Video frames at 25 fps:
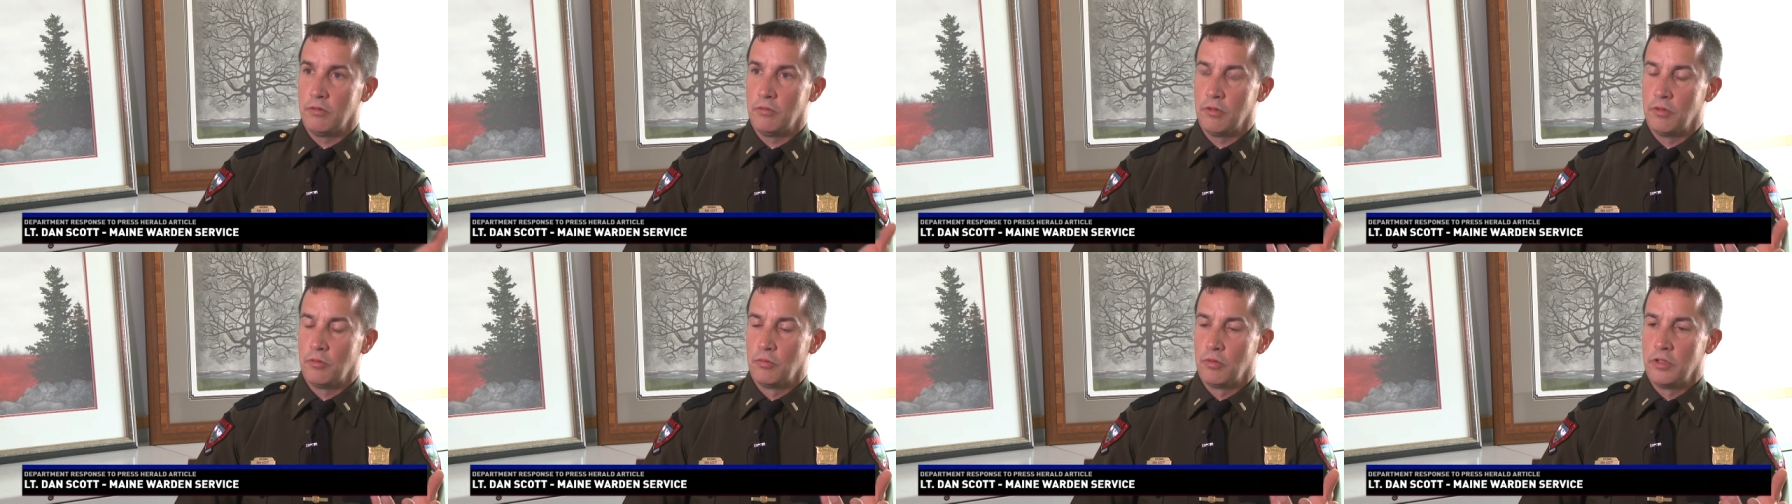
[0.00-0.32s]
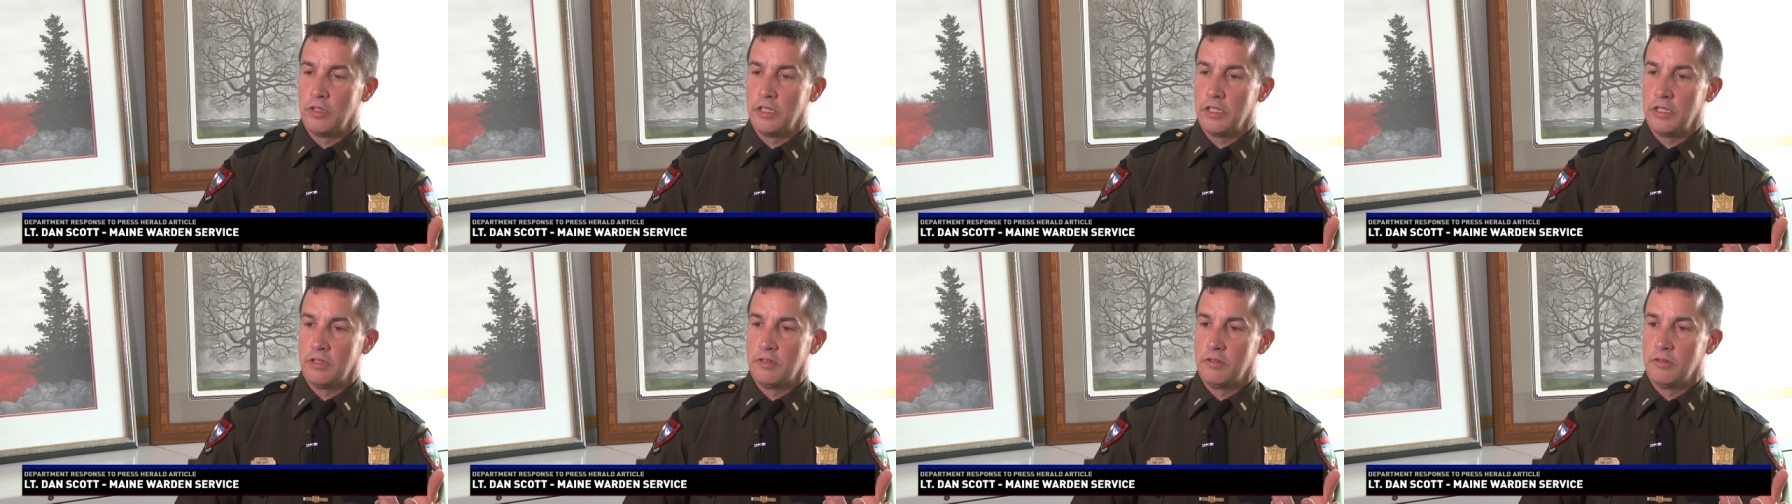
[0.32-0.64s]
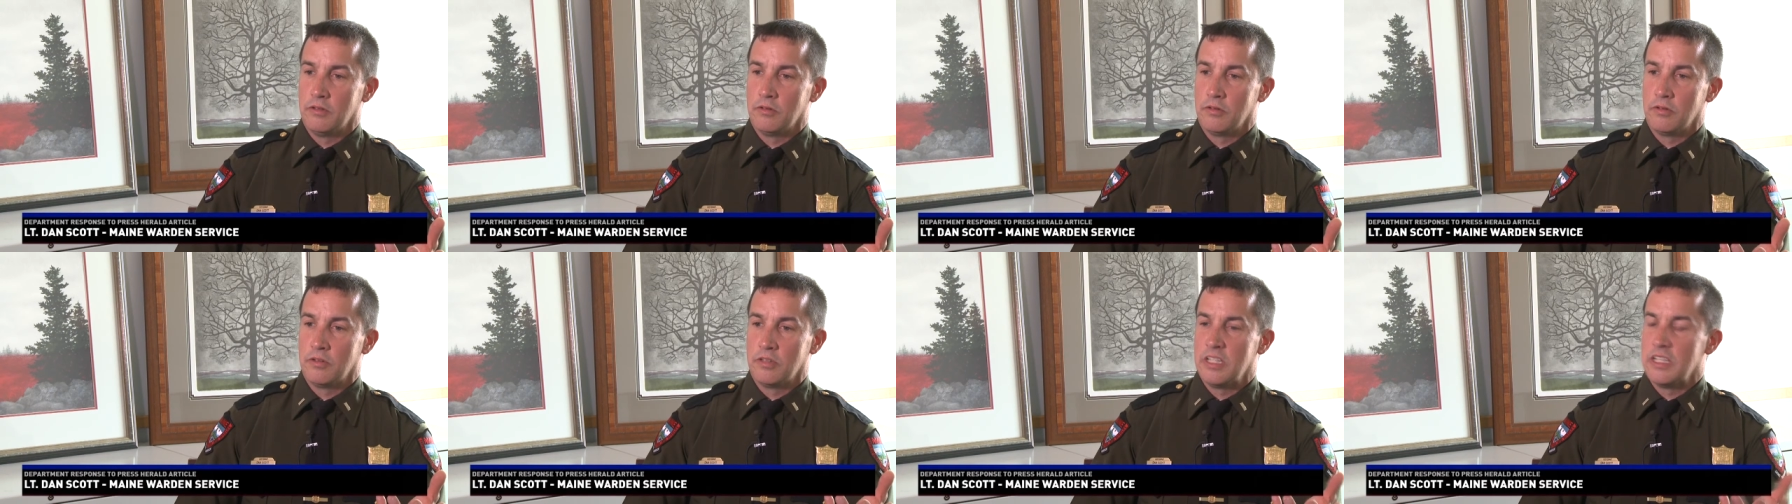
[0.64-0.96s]
we really
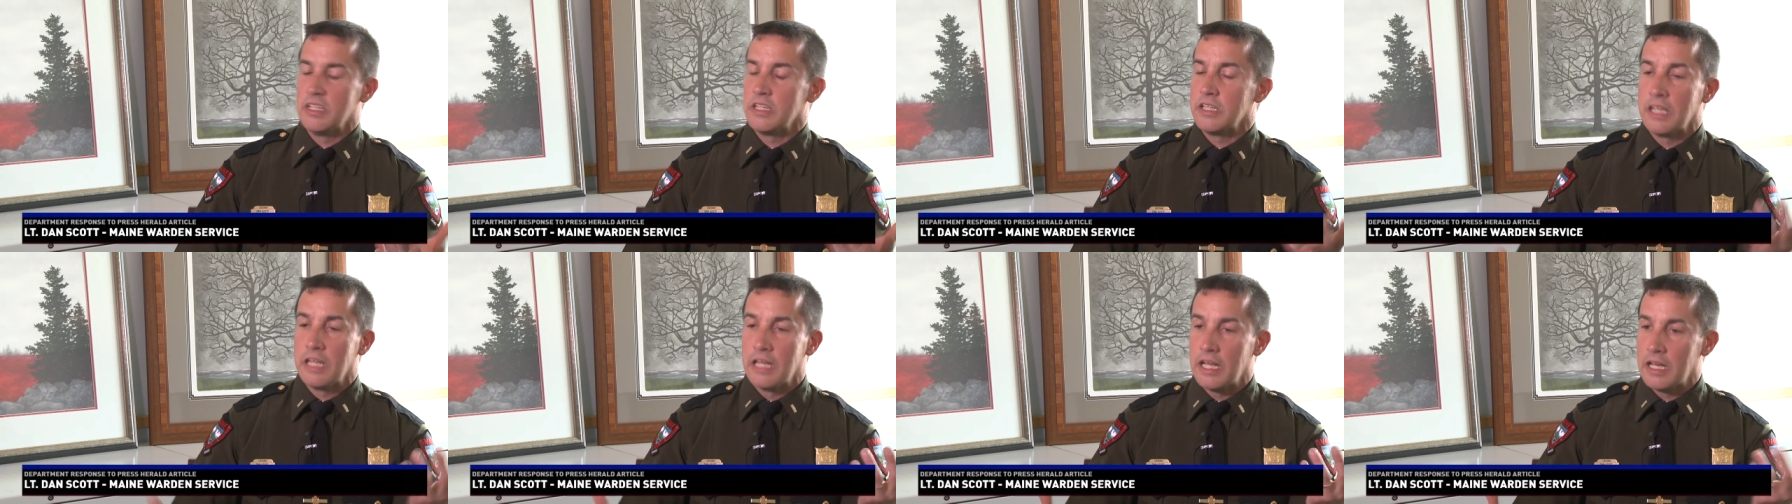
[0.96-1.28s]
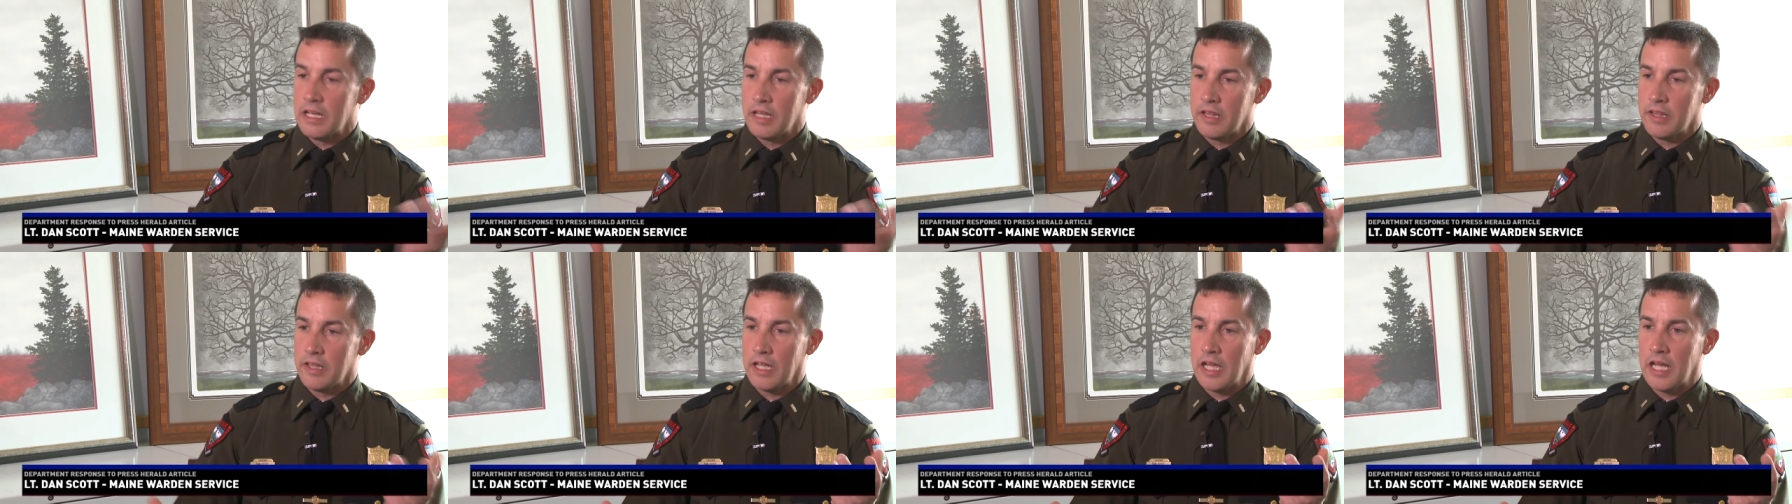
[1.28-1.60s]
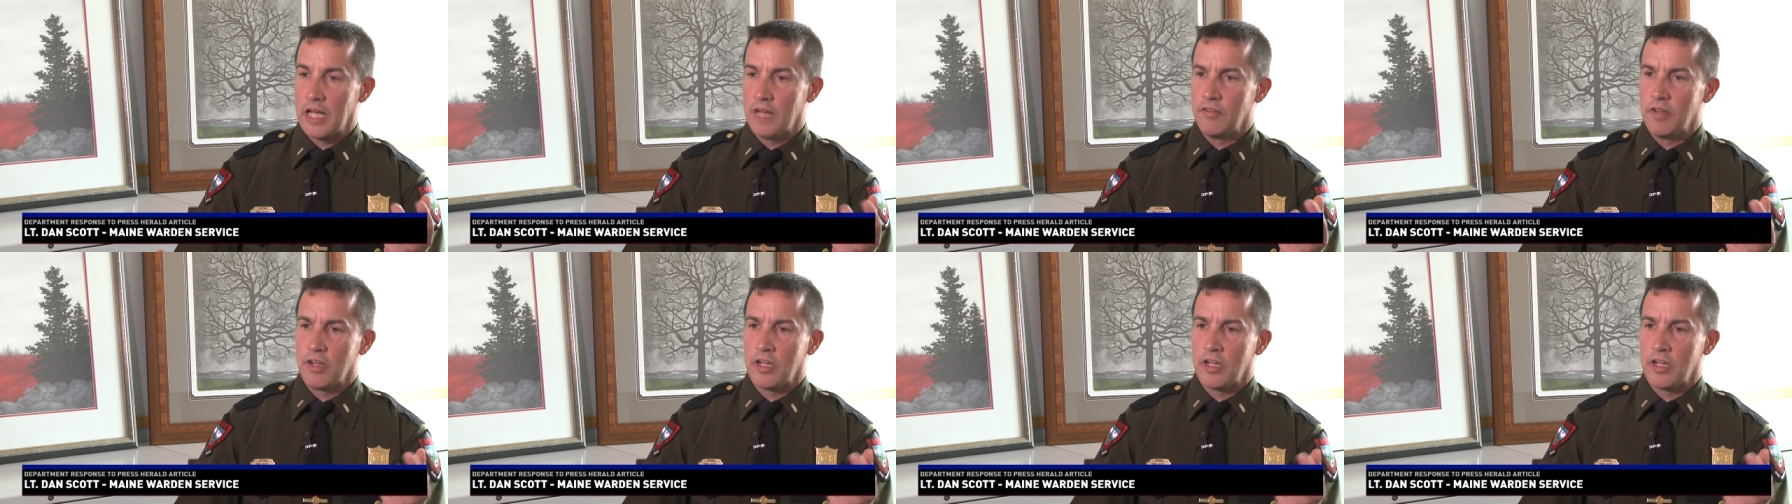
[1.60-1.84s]
didn't get anything out of it.